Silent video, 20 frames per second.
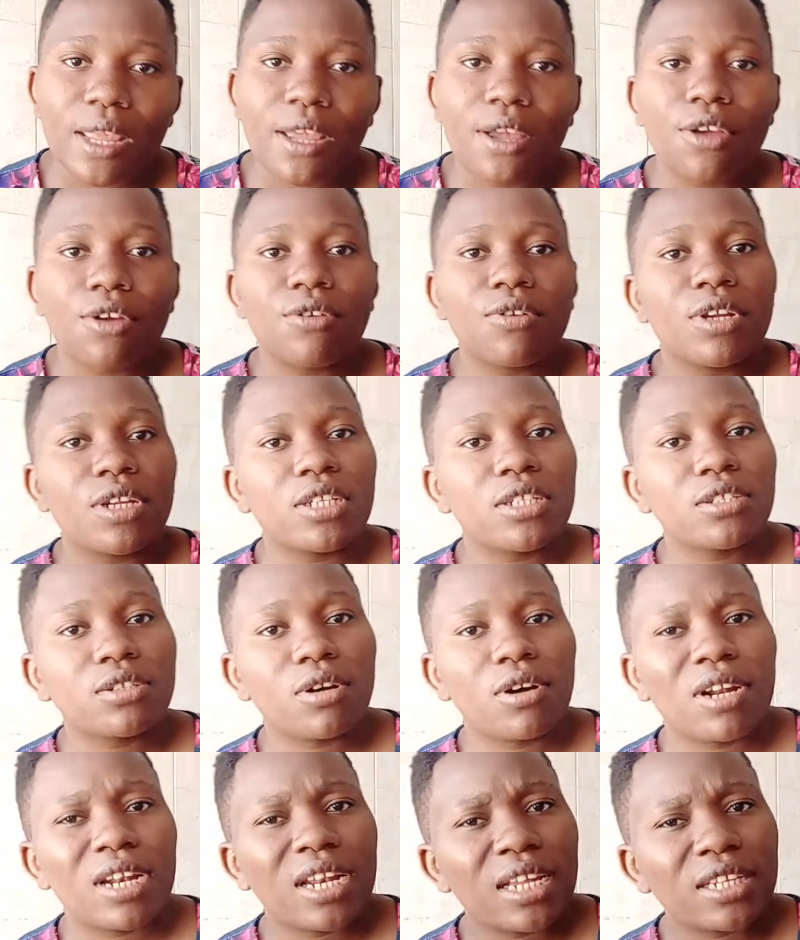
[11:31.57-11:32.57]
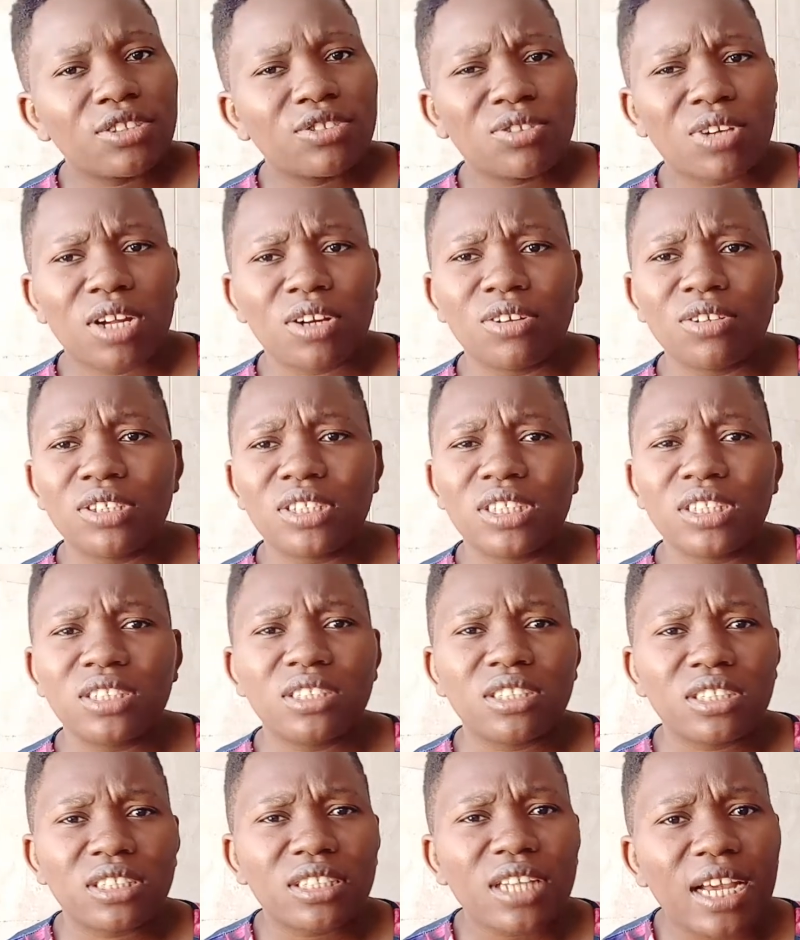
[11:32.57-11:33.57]
You need knowledge. You cannot teach
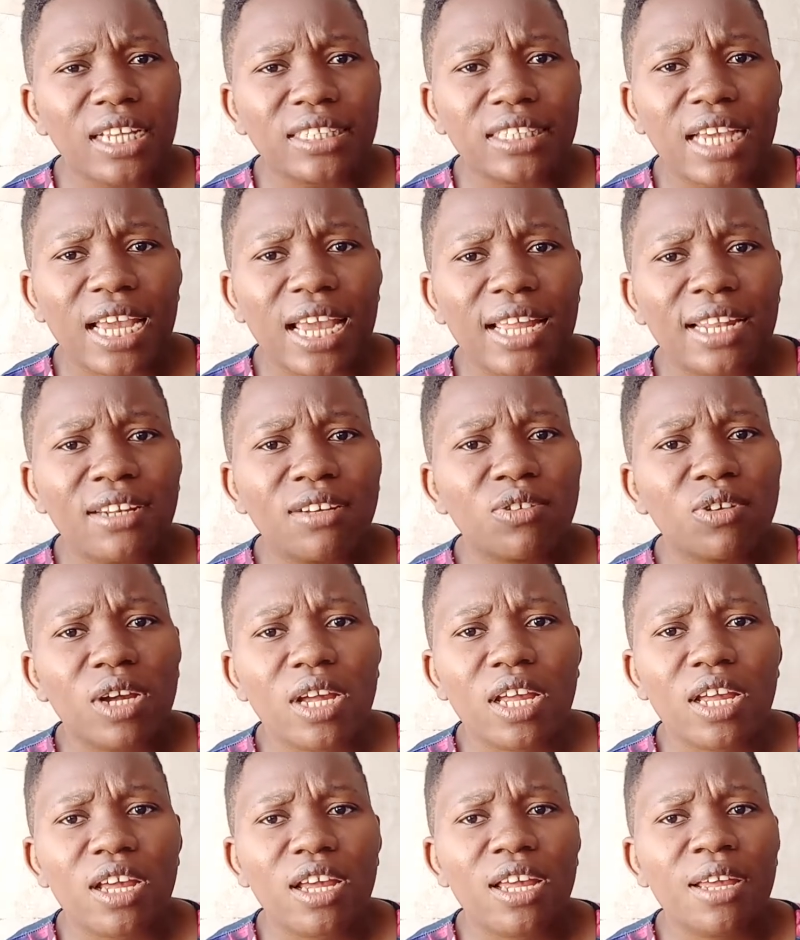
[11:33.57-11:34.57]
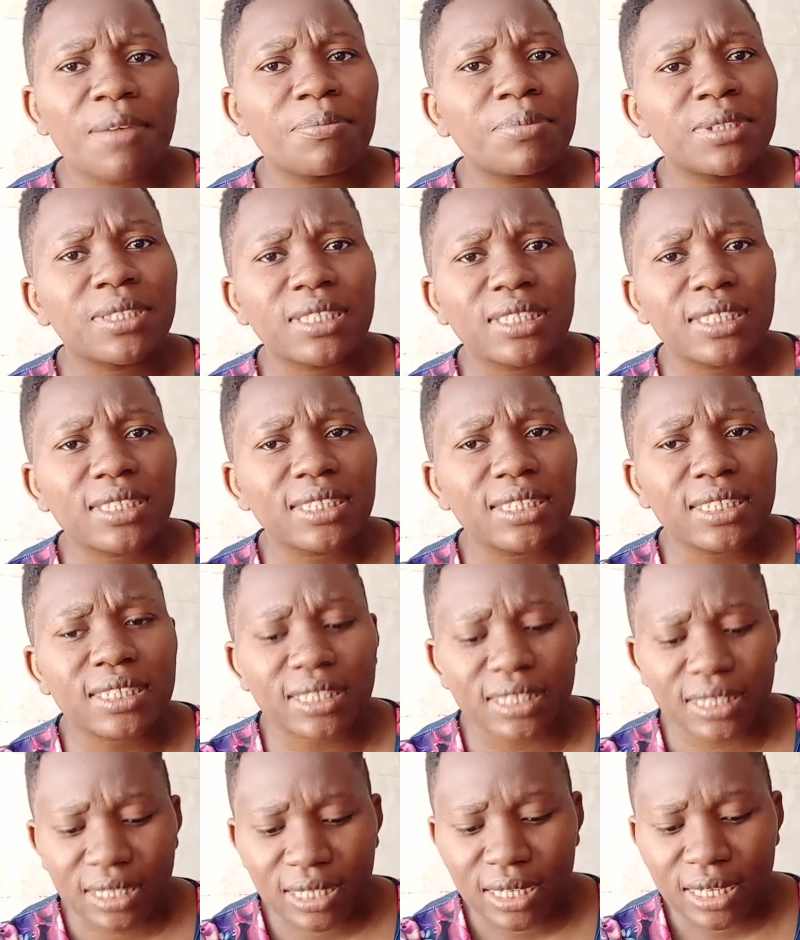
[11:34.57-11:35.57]
a child ABCD
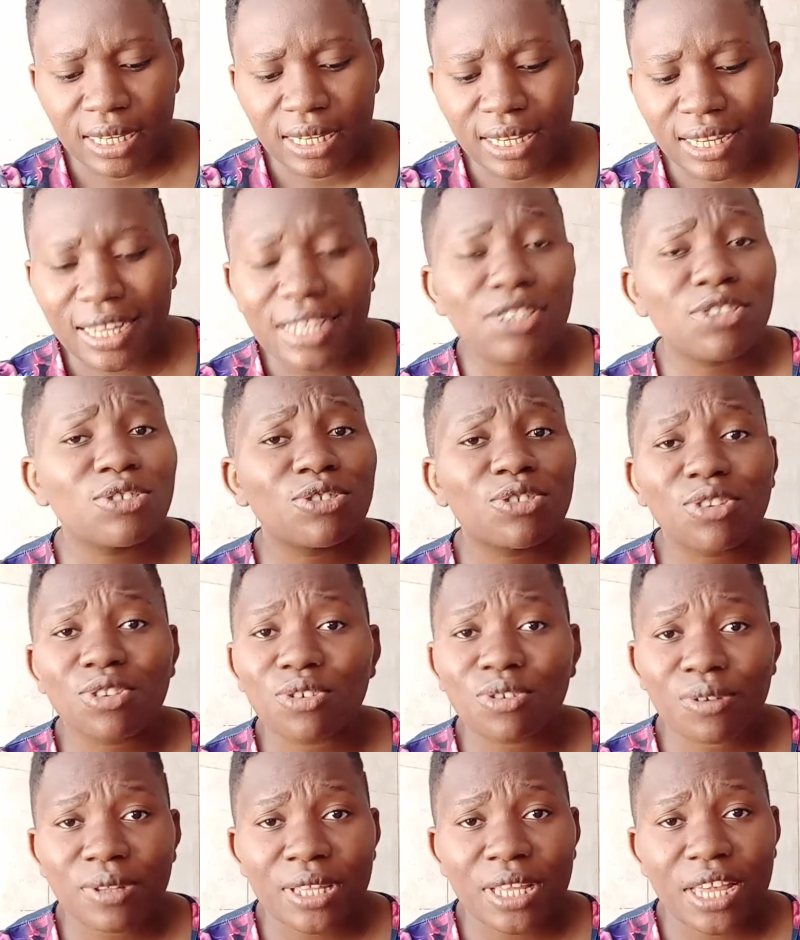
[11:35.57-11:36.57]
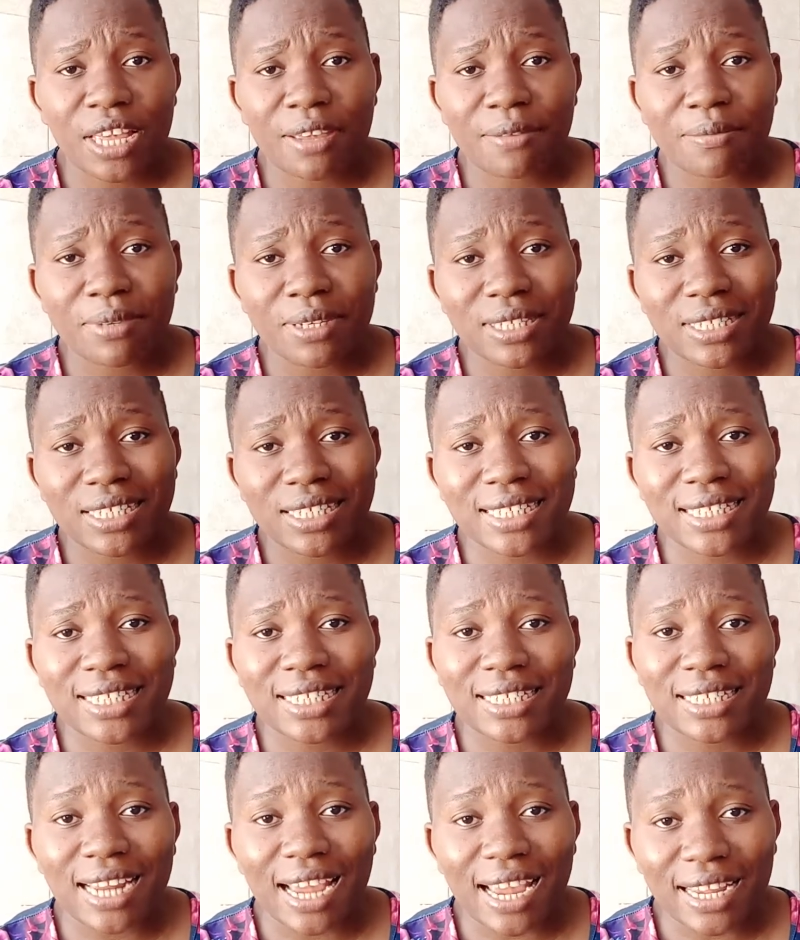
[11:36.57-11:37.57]
and you don't know the
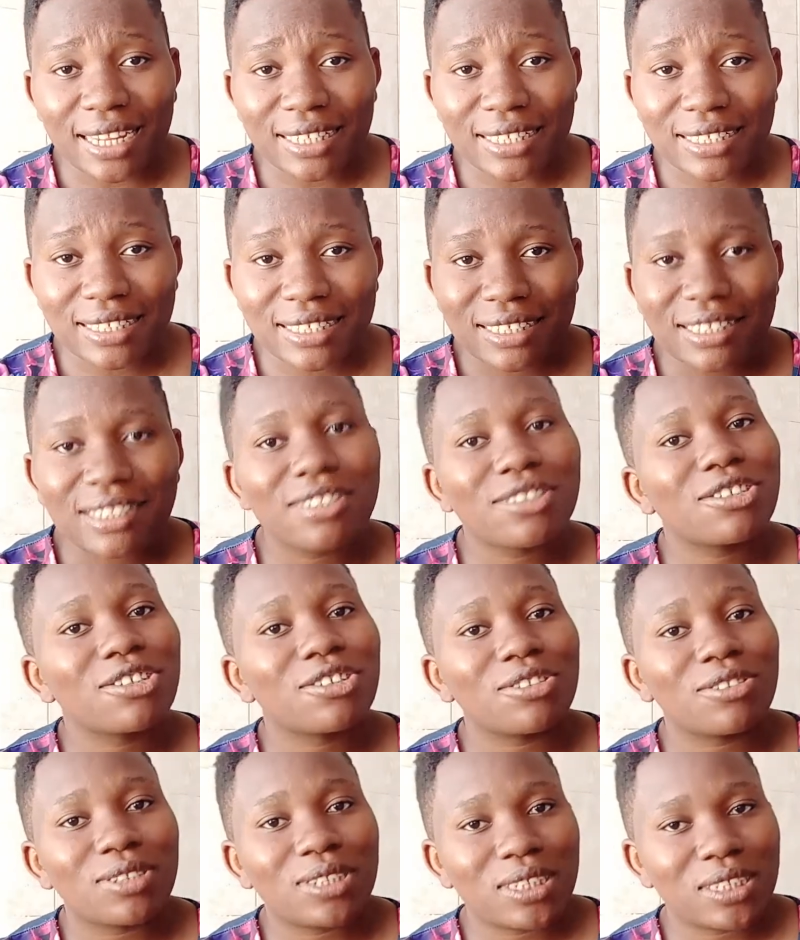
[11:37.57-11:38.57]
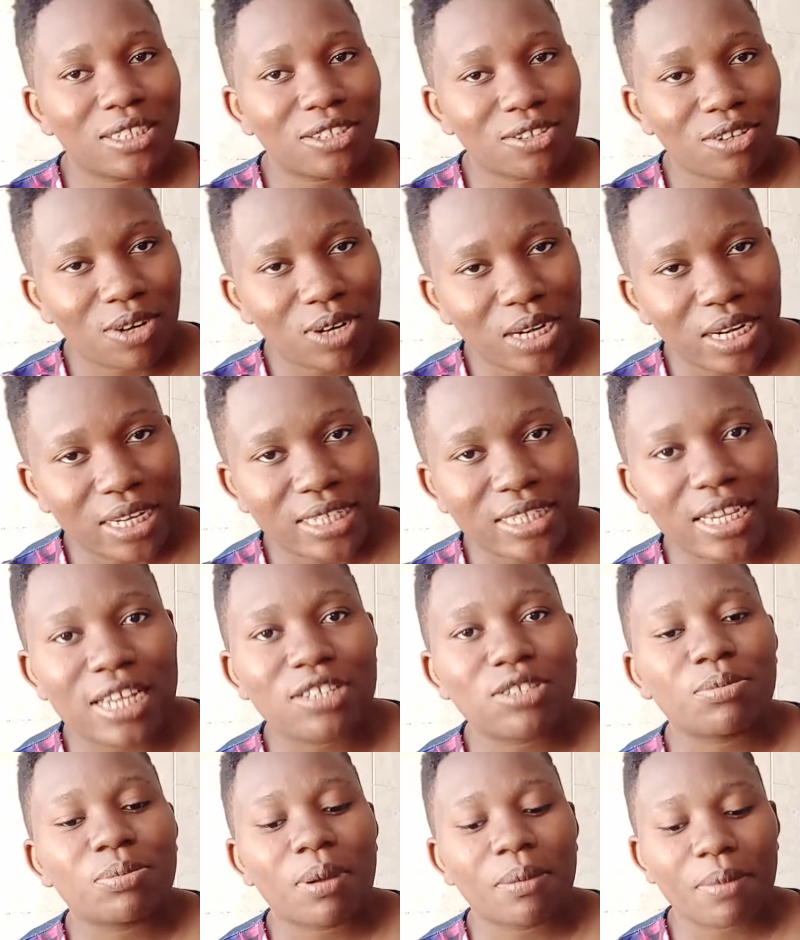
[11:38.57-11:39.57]
ABCD, right? So you need knowledge. A
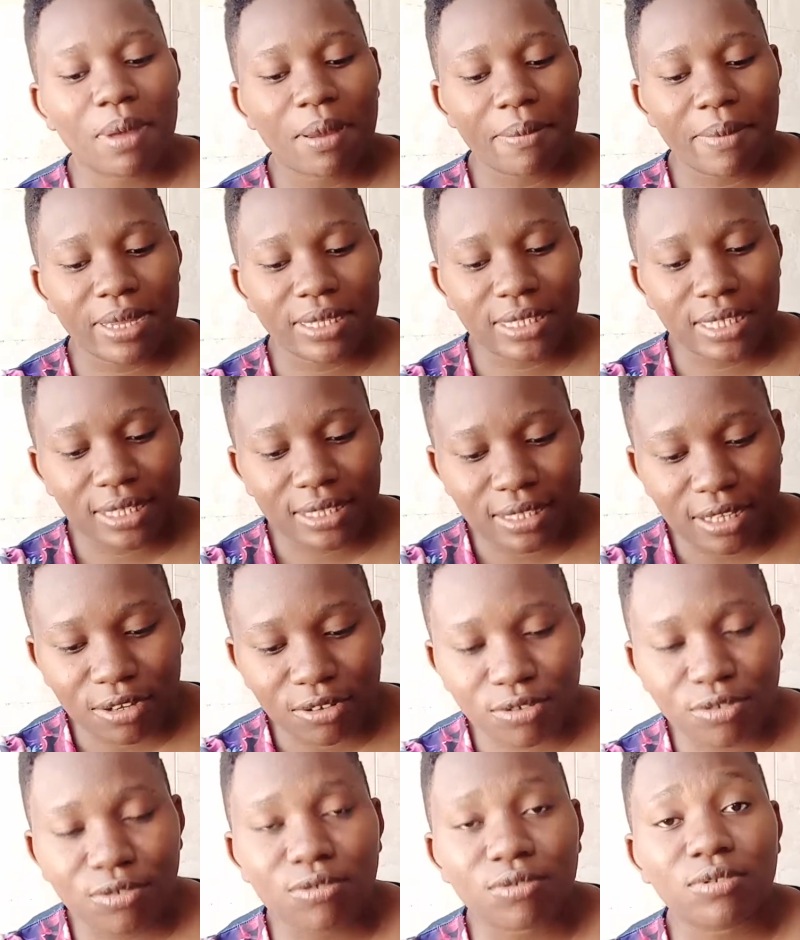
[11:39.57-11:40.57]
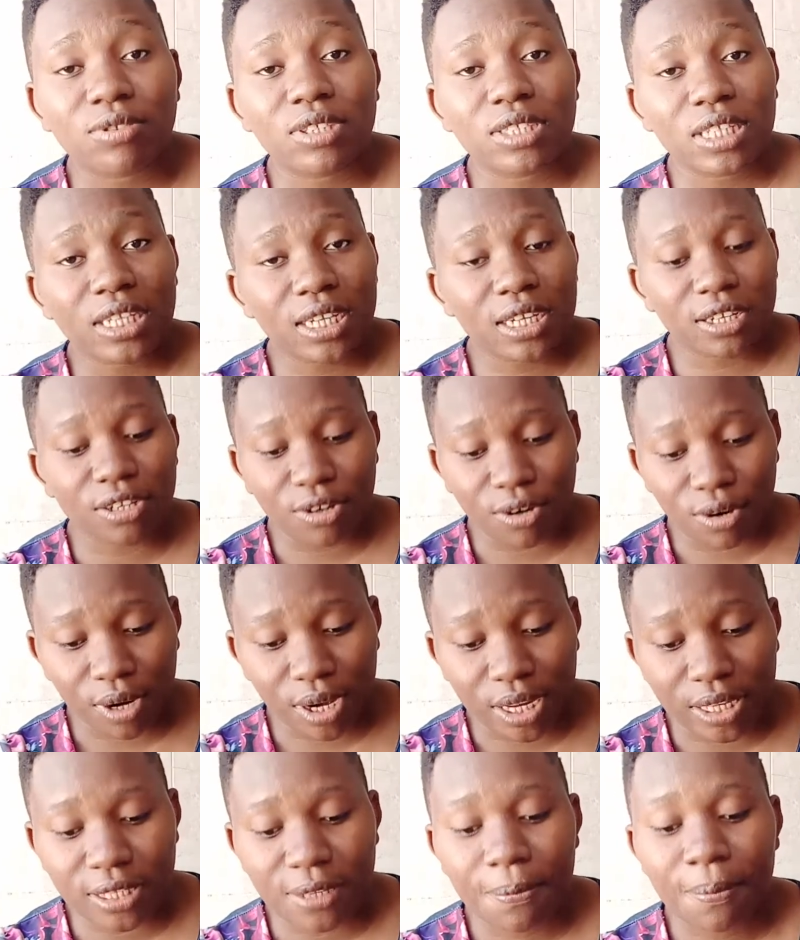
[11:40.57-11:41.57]
supermama sets out to seek
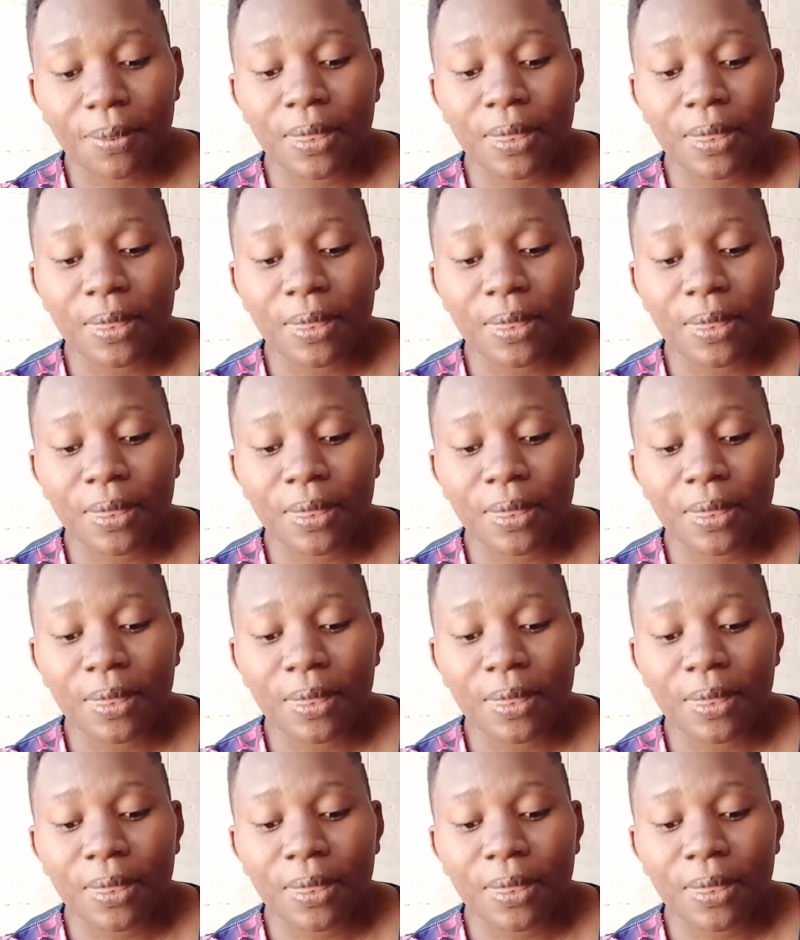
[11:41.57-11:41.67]
knowledge.